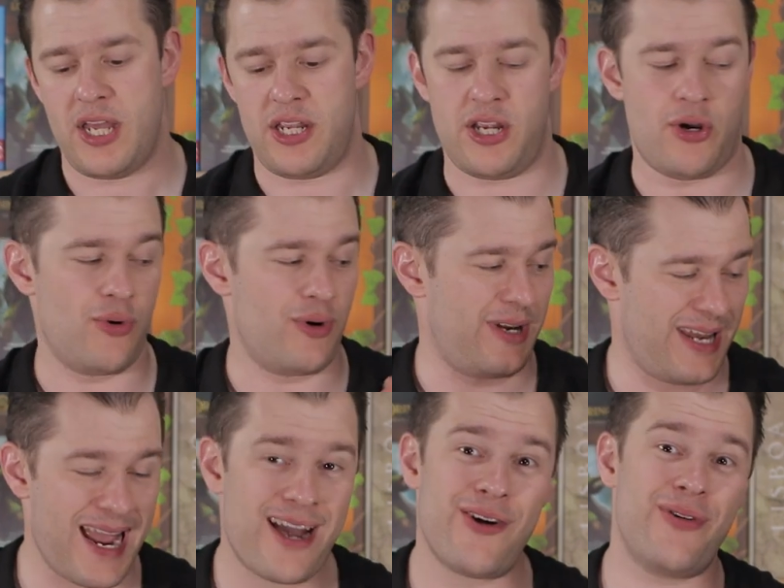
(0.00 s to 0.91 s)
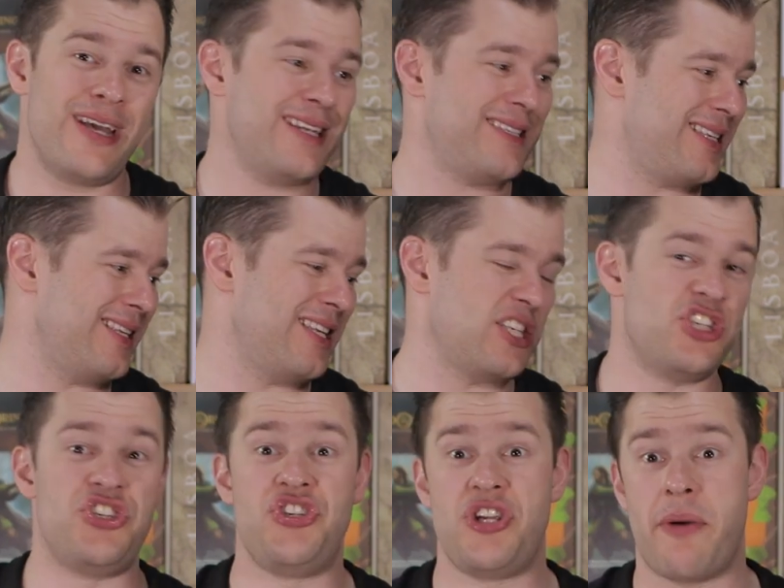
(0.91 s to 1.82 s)
You know, now it's in this
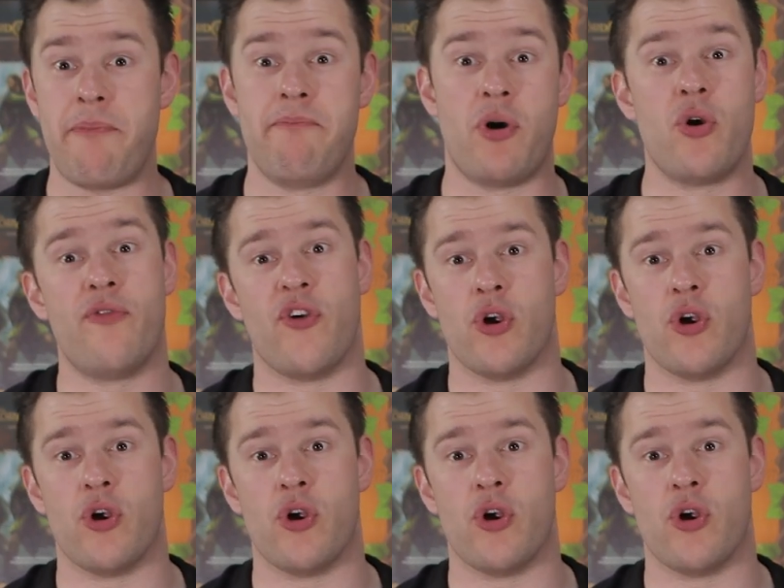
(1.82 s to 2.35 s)
jumbo